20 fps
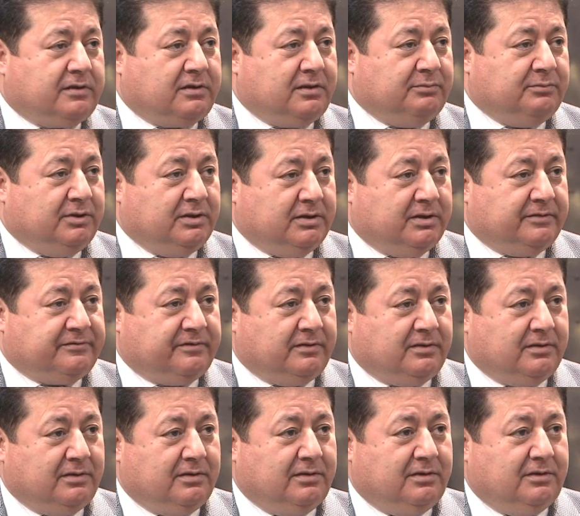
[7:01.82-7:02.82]

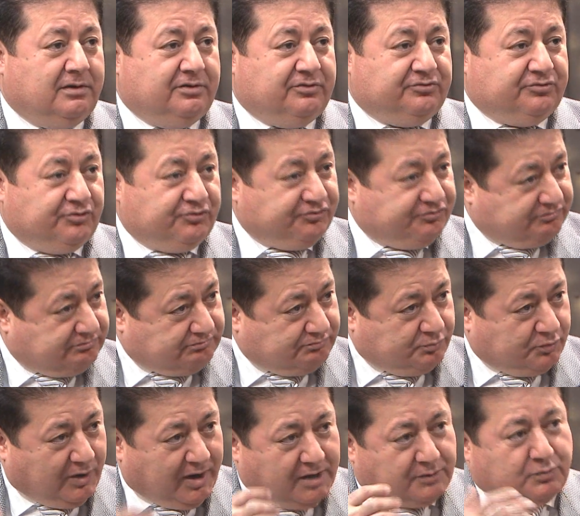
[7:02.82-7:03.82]
community.
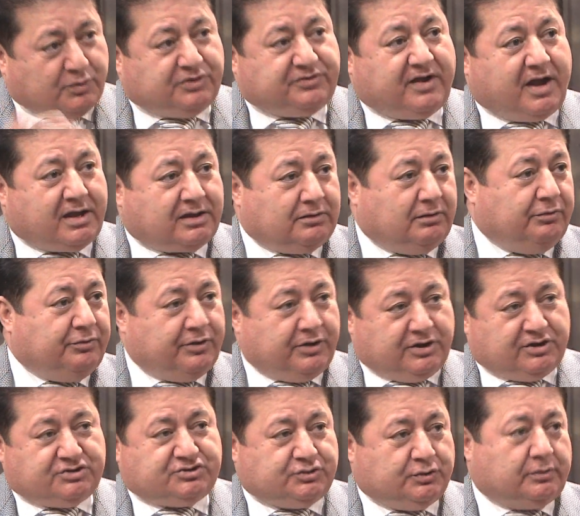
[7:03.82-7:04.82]
And we tackle
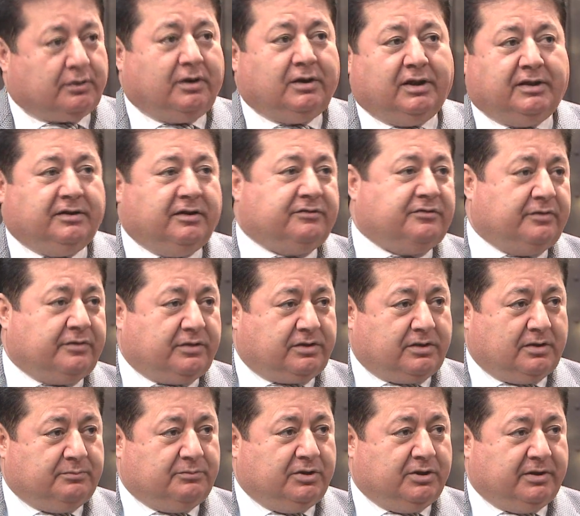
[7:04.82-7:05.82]
the issue related to the
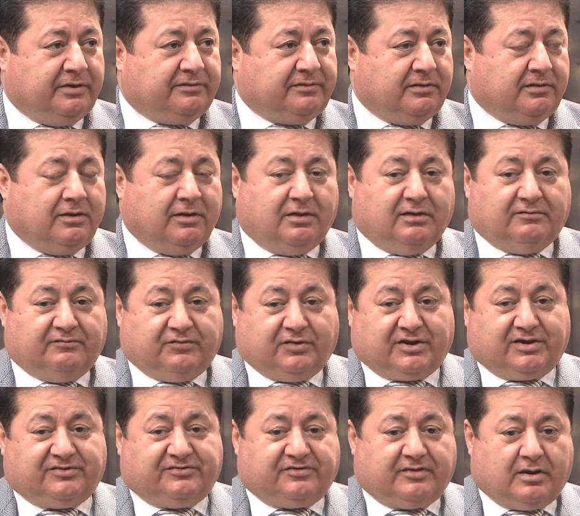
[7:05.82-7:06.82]
community. For
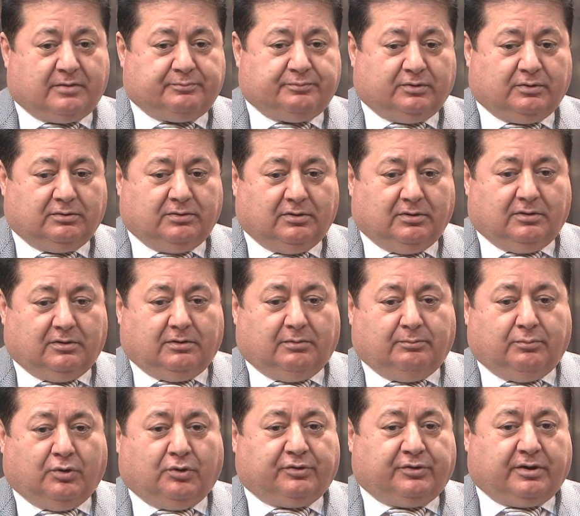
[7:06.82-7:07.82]
example,
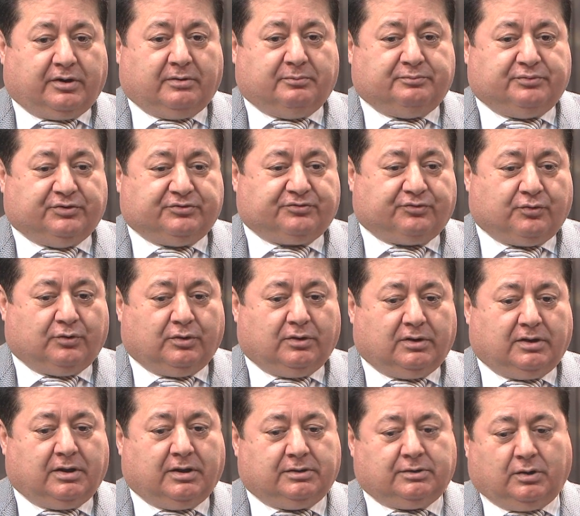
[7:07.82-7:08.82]
border and
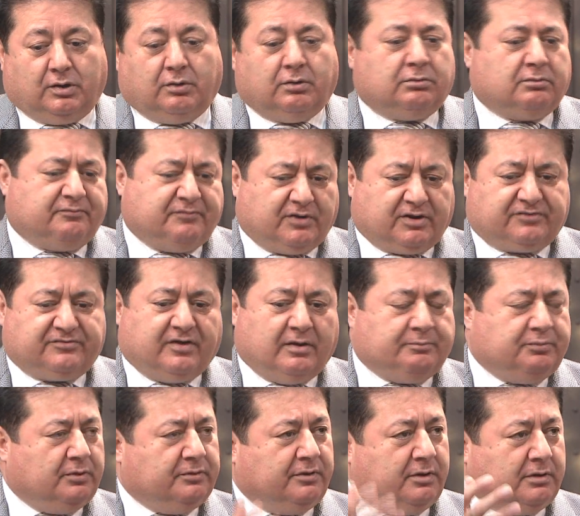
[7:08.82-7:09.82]
patrol, or for
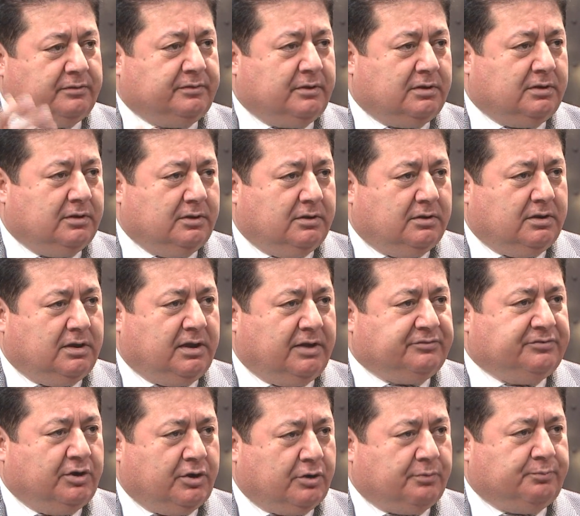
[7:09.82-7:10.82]
example,
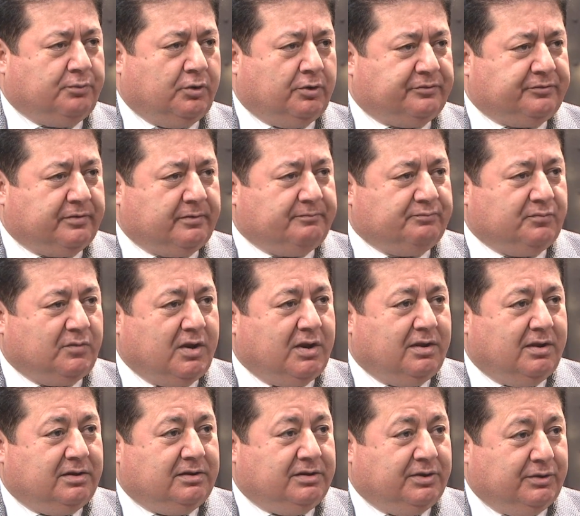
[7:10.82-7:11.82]
at the airport.
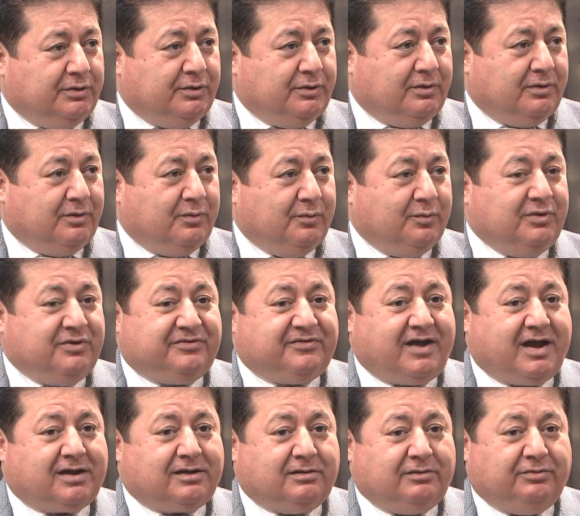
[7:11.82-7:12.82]
You know, we
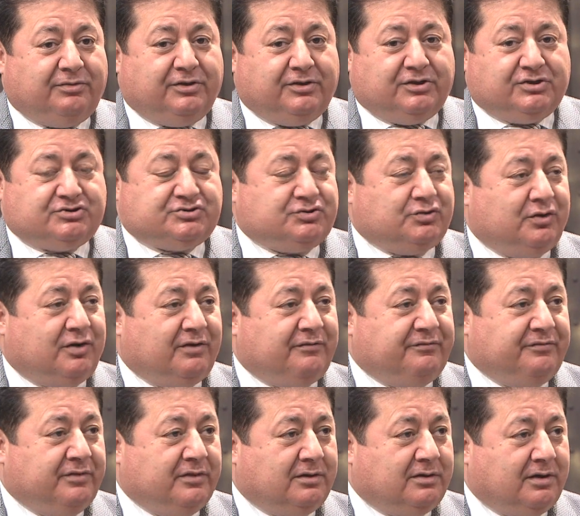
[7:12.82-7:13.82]
tackle the issue
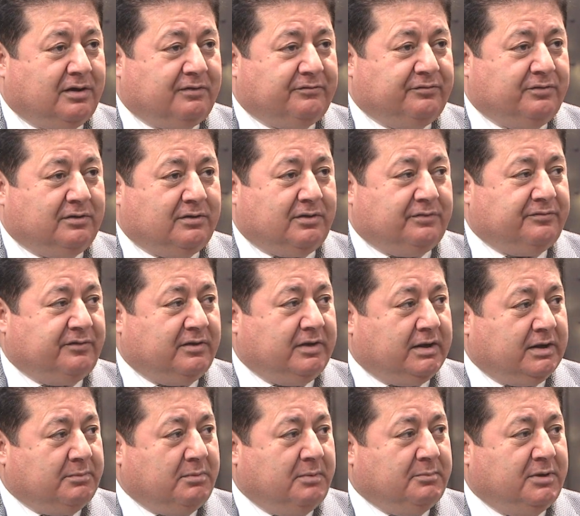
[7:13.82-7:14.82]
of the
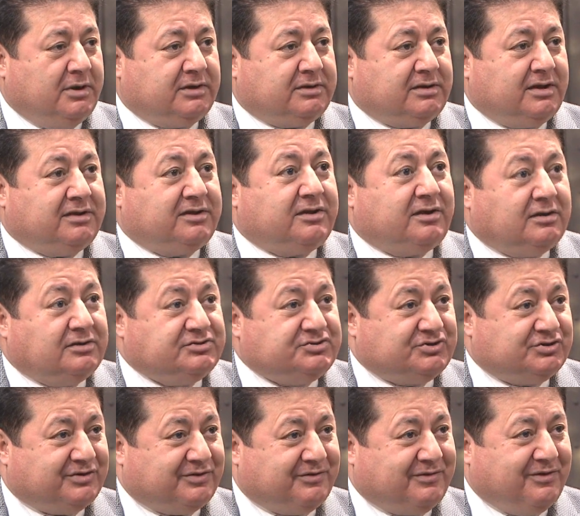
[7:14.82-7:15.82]
Arab American
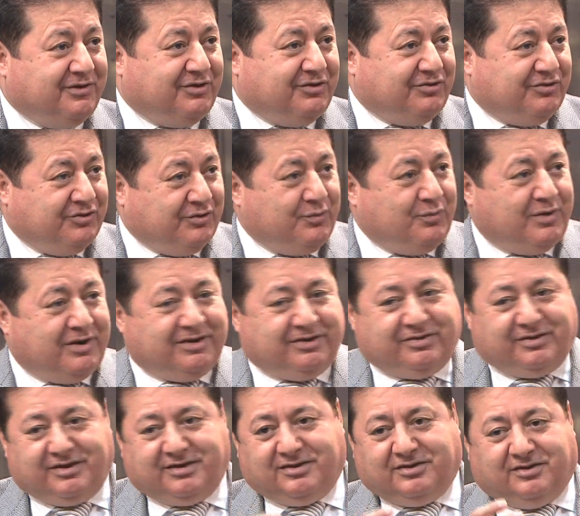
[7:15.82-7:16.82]
culture, the way
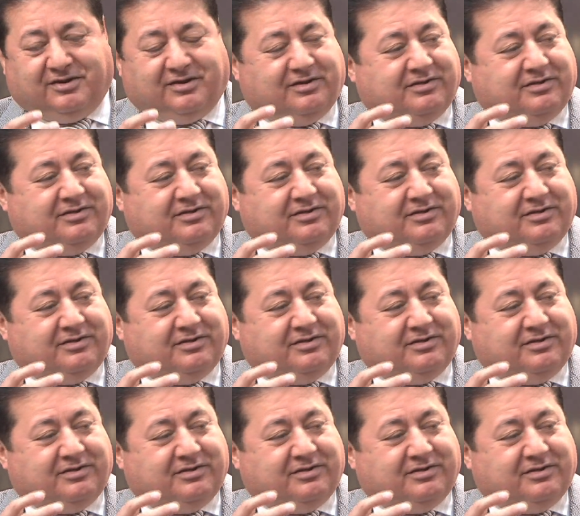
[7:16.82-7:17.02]
they